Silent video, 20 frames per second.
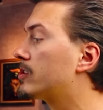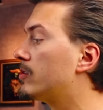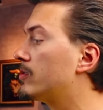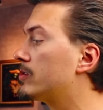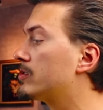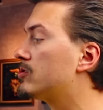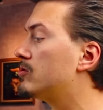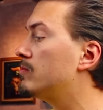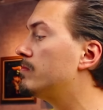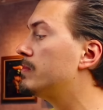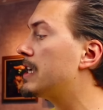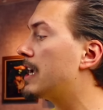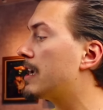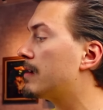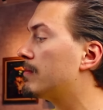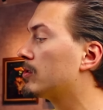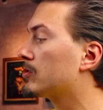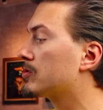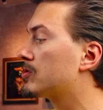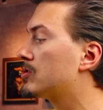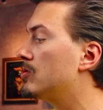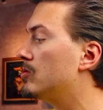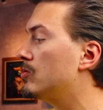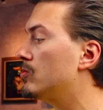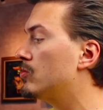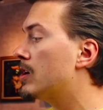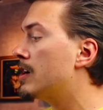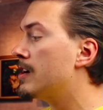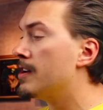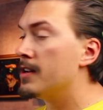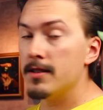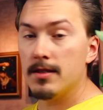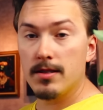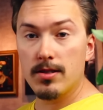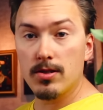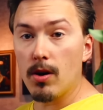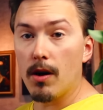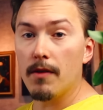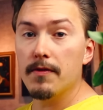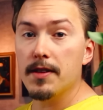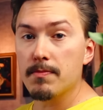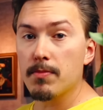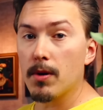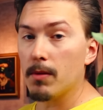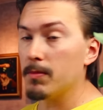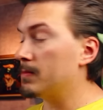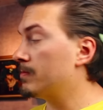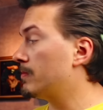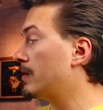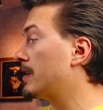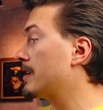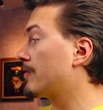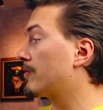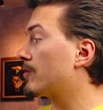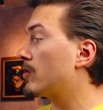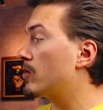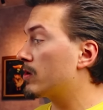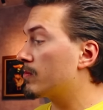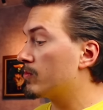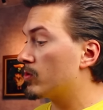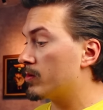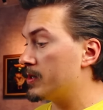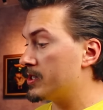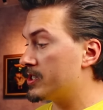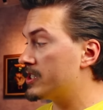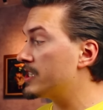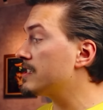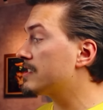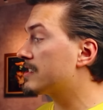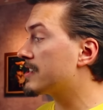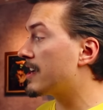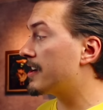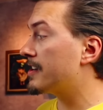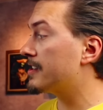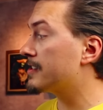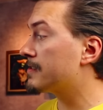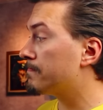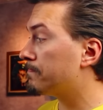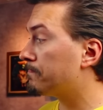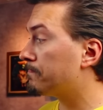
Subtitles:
going to be able to solve this problem by throwing more machines at it.